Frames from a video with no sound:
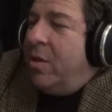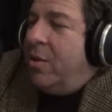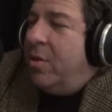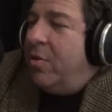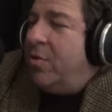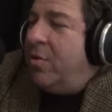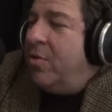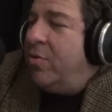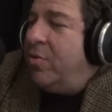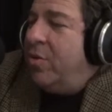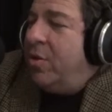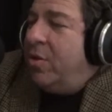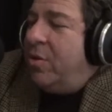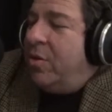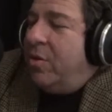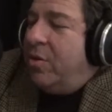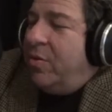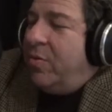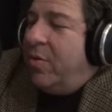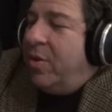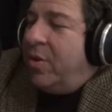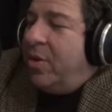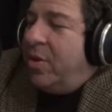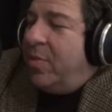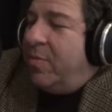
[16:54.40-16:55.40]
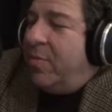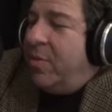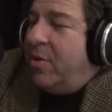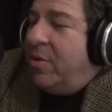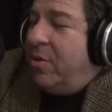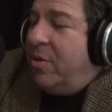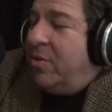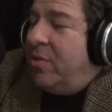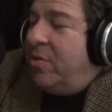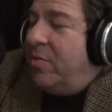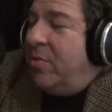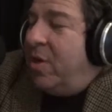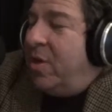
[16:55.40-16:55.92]
You end up,
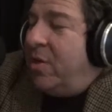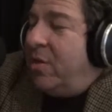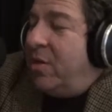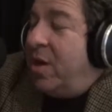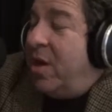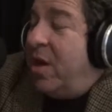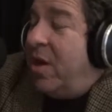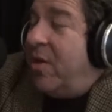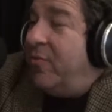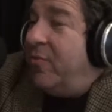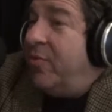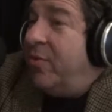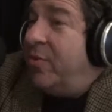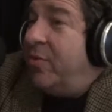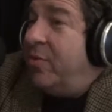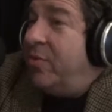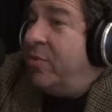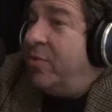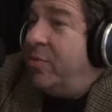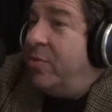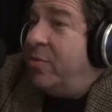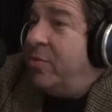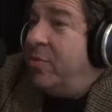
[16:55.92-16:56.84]
you do 8.5 years.